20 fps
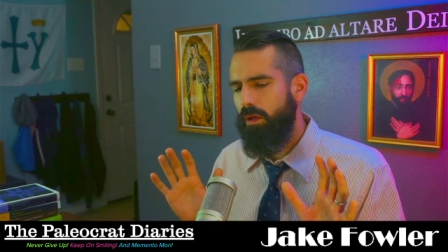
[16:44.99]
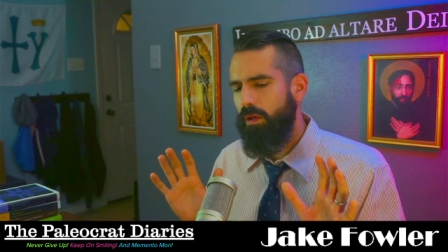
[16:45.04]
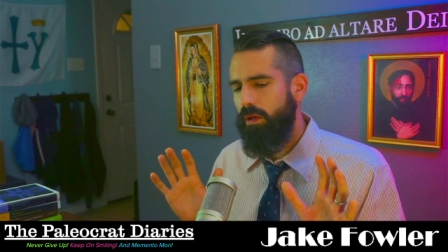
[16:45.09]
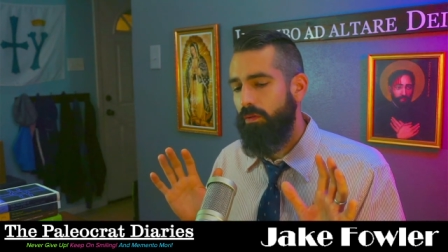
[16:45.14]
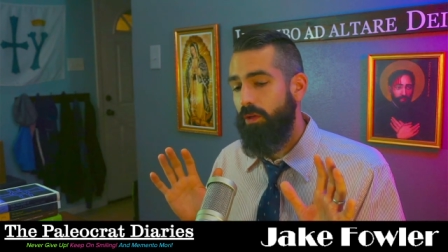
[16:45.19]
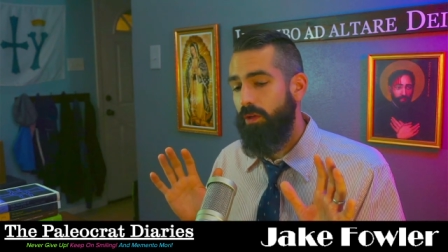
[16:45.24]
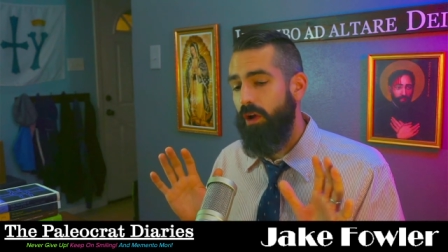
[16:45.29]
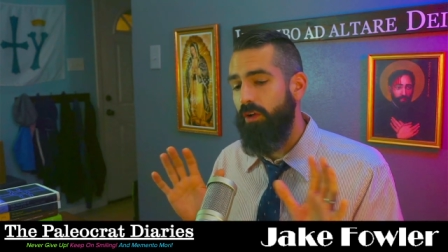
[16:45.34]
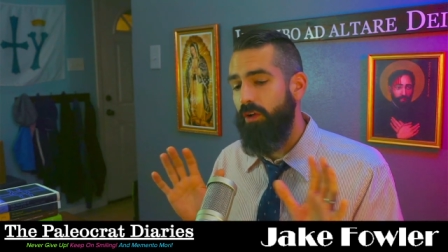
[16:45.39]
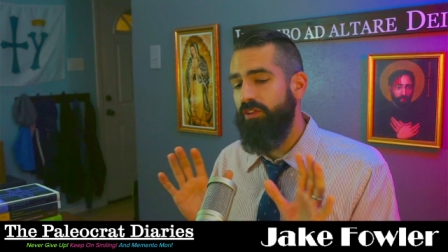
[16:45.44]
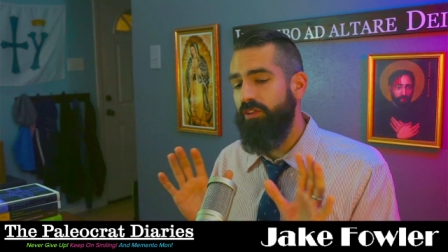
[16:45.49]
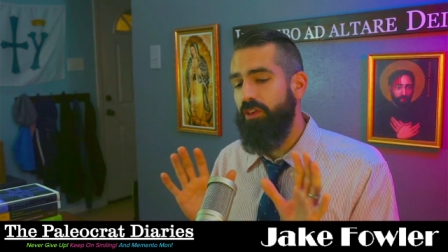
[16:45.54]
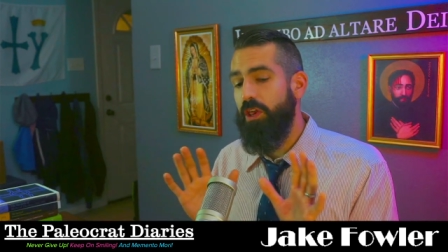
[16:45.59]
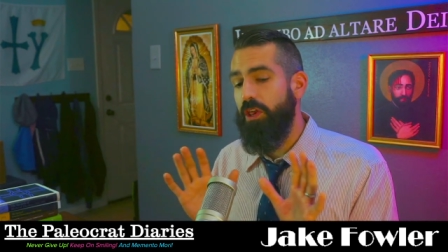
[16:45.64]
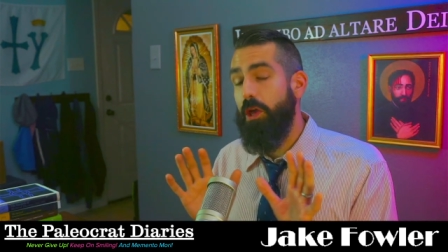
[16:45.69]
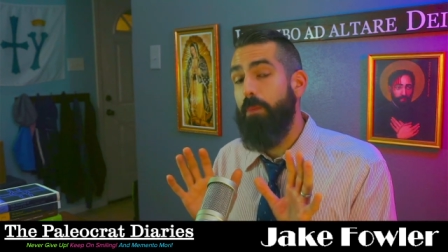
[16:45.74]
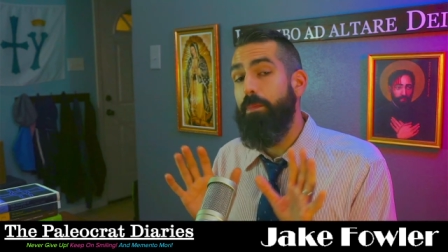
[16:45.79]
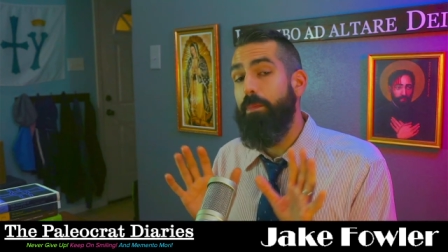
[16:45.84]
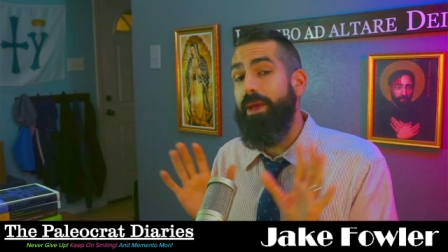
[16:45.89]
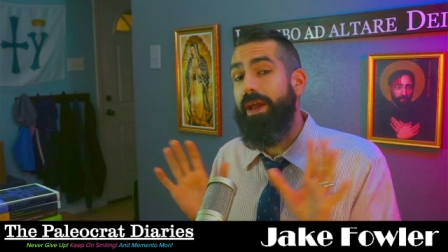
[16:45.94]
there's the
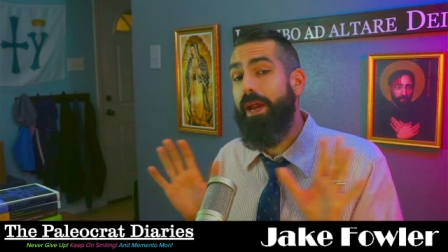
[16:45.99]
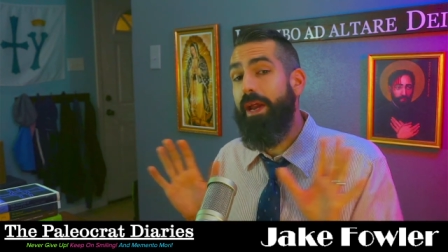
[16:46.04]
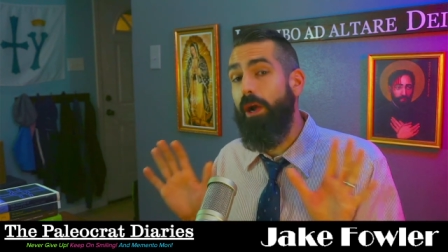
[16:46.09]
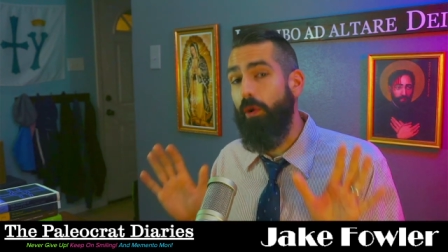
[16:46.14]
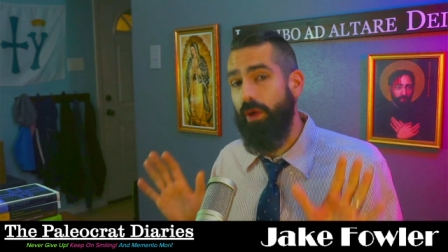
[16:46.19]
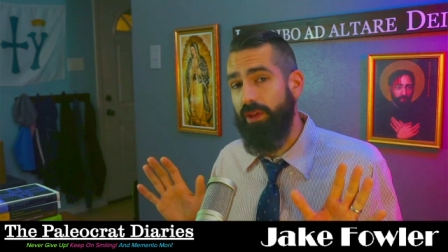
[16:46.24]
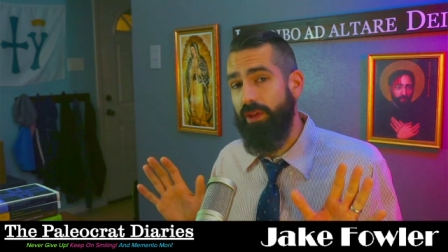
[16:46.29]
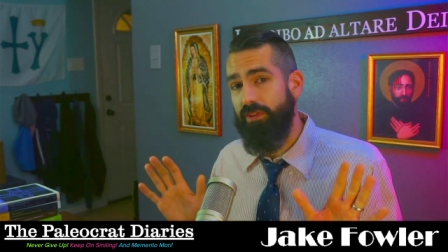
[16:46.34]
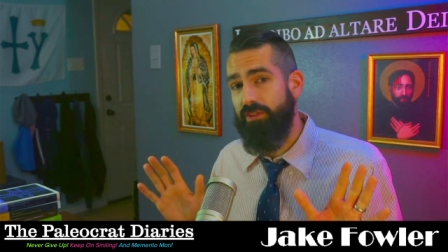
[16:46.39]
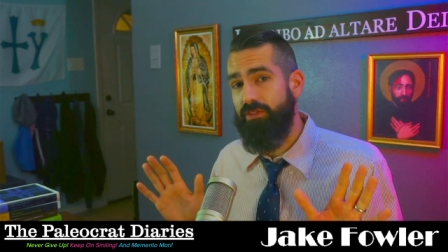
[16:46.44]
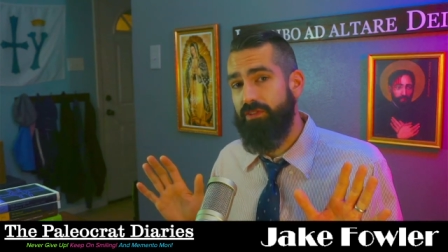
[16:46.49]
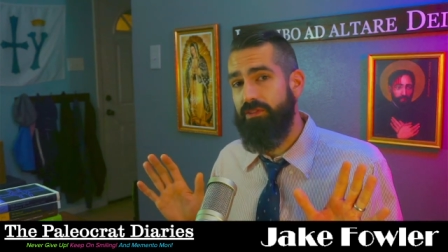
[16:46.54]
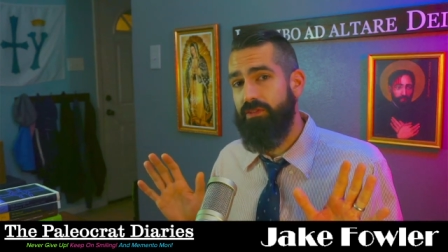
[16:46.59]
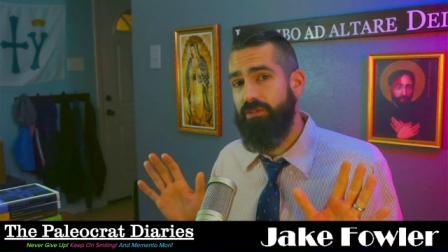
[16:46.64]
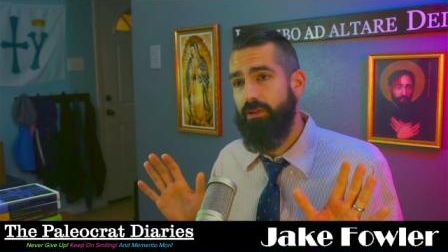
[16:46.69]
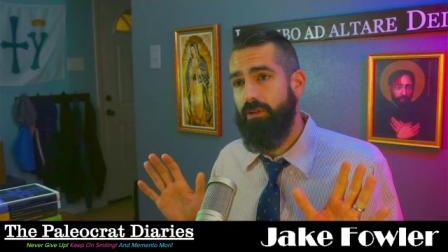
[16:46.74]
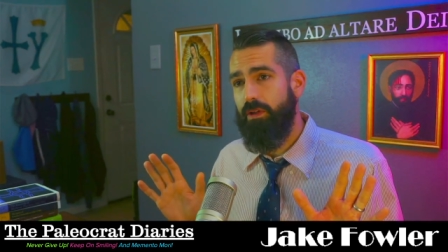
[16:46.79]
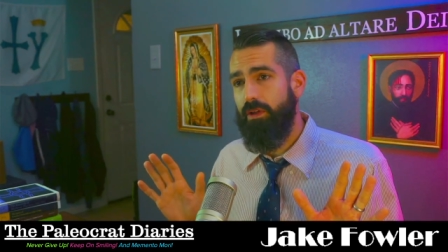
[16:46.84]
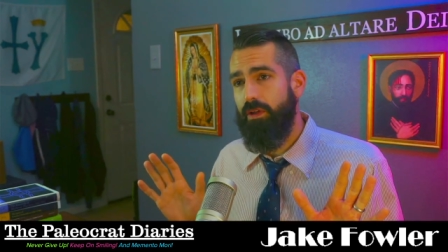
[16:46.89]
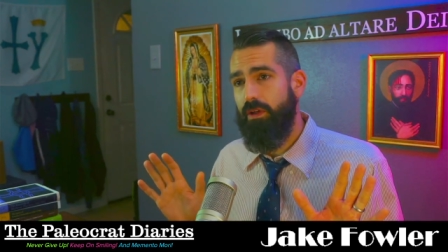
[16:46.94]
appearance
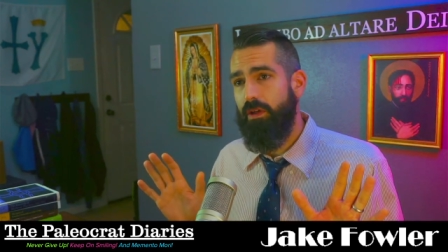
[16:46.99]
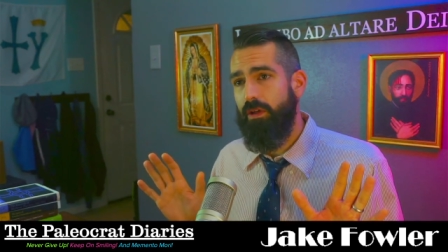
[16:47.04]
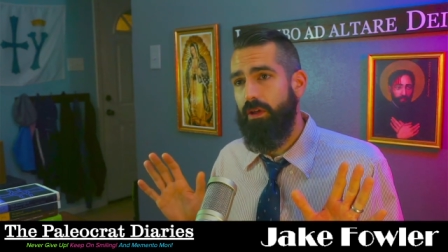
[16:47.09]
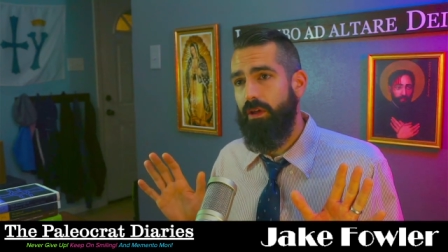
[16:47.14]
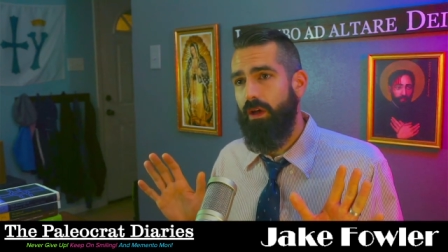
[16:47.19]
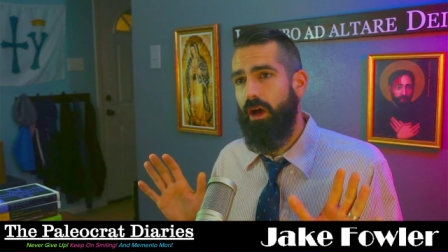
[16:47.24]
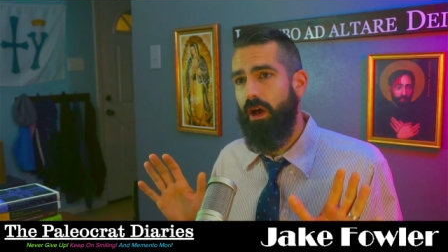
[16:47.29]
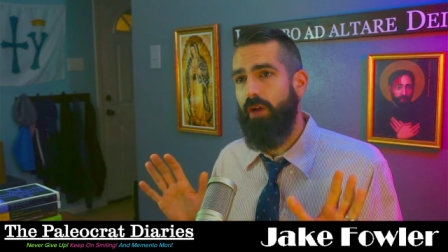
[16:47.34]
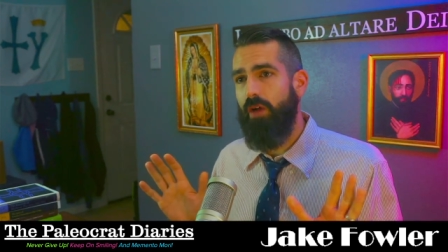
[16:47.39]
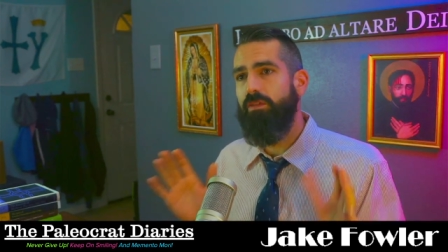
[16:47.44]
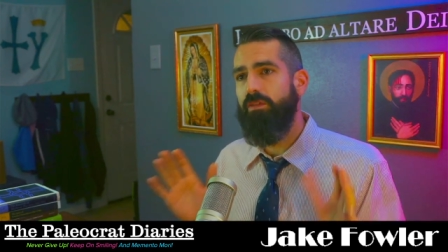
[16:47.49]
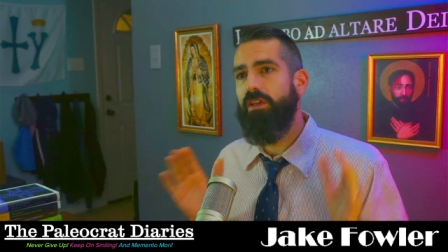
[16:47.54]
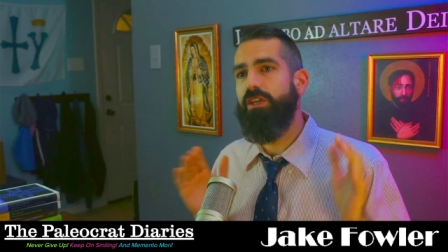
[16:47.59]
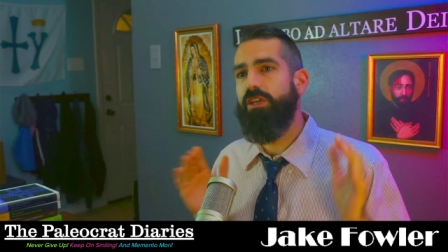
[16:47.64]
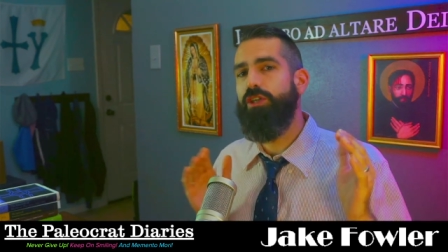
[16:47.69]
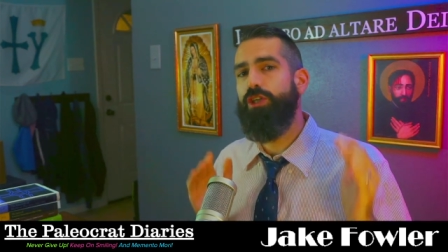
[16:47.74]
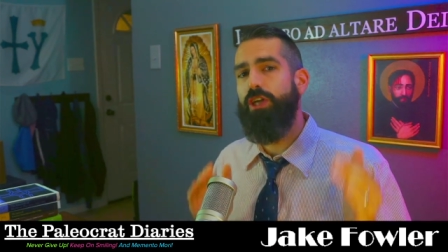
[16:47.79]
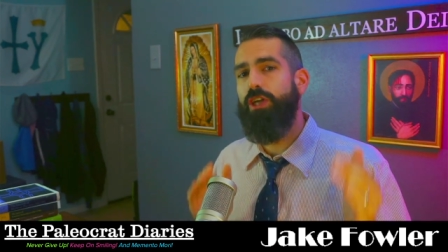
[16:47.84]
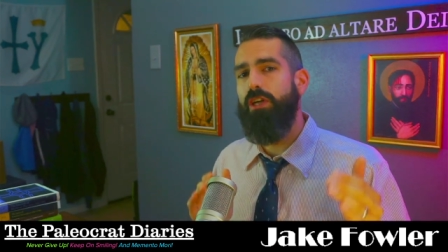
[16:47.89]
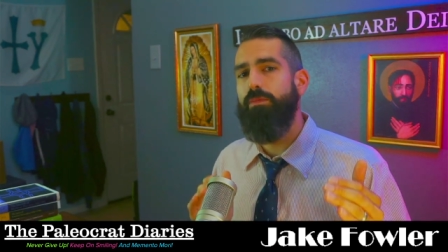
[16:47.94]
of
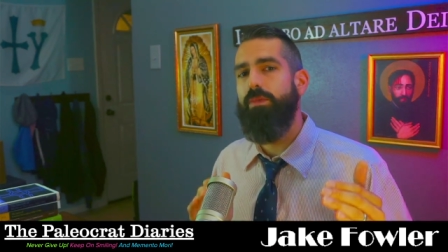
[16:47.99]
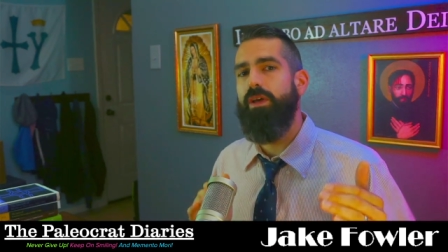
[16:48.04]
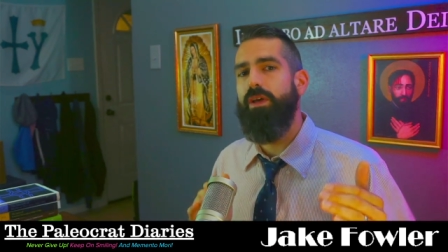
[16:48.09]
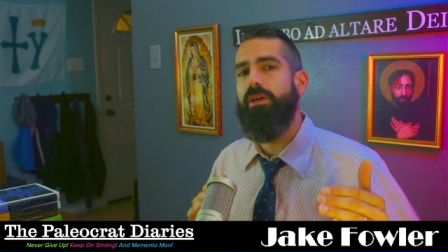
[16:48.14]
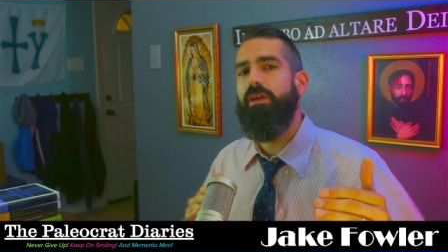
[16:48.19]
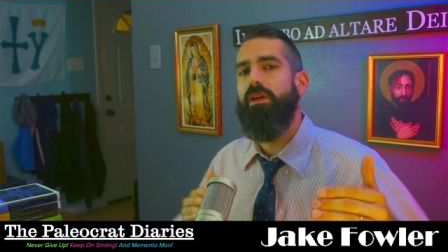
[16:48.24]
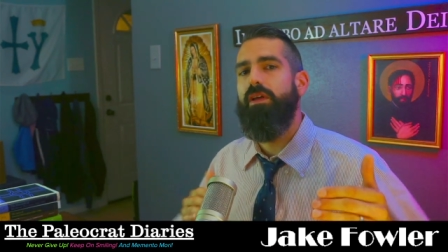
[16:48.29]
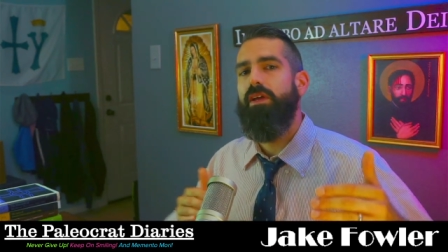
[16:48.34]
legitimate